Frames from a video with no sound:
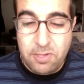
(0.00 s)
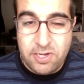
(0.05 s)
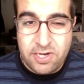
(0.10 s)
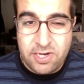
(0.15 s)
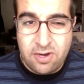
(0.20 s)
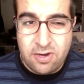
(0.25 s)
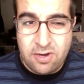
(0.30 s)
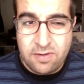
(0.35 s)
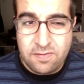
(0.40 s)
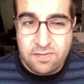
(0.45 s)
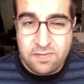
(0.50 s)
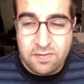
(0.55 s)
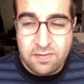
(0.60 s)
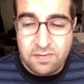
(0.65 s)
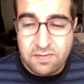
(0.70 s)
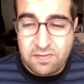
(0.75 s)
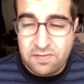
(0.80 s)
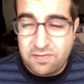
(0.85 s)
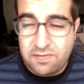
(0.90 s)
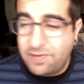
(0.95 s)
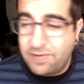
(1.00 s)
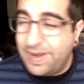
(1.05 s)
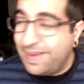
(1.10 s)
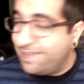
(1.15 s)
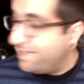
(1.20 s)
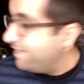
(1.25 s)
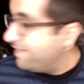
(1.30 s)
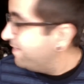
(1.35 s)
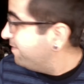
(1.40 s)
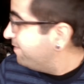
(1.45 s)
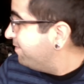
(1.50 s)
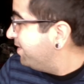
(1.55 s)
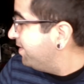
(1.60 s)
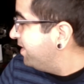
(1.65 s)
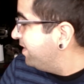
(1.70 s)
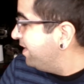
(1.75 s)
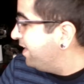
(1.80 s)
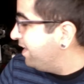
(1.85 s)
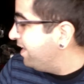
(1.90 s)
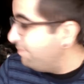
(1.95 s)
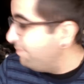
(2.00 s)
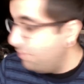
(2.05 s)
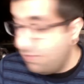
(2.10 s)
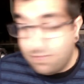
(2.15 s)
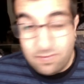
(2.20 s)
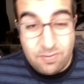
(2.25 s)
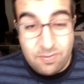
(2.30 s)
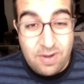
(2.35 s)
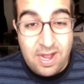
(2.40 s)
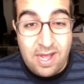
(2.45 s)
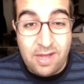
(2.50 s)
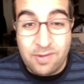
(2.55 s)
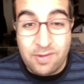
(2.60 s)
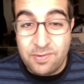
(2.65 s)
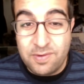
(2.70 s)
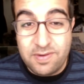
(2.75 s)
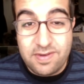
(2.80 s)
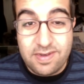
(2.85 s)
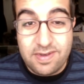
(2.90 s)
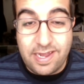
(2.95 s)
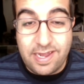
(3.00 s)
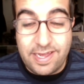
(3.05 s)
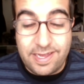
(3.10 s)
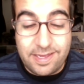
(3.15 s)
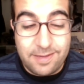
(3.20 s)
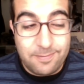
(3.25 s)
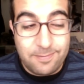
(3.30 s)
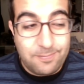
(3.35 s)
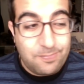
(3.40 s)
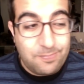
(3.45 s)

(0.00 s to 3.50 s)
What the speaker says: here aren't so stressed when they move around. Like